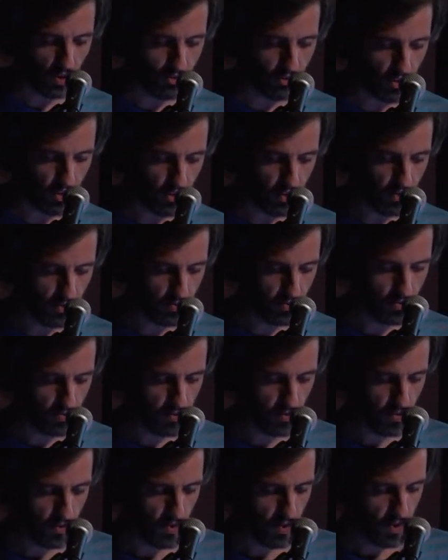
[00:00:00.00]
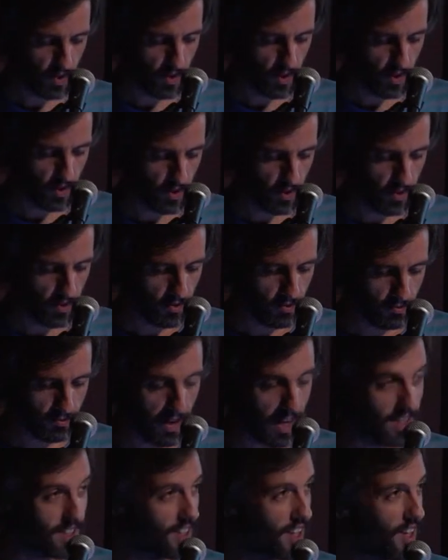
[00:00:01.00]
over.
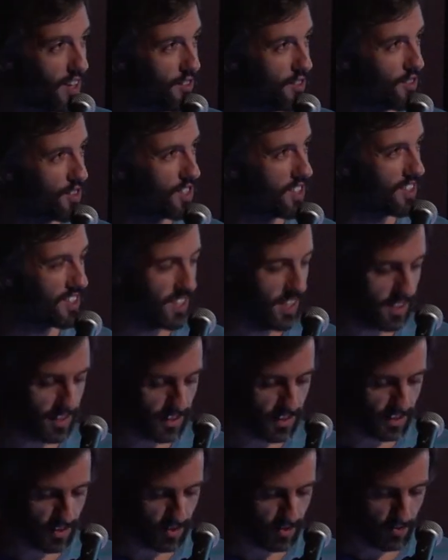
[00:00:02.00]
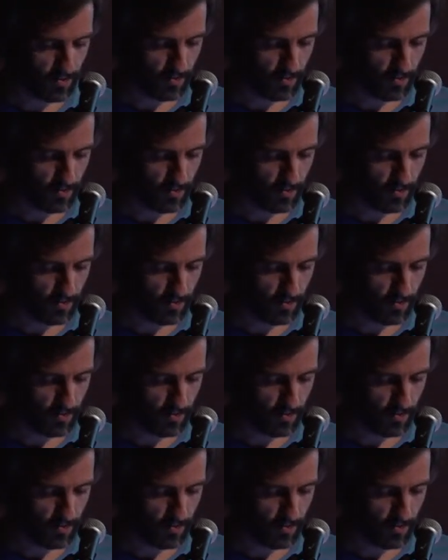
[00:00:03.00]
My love, she says.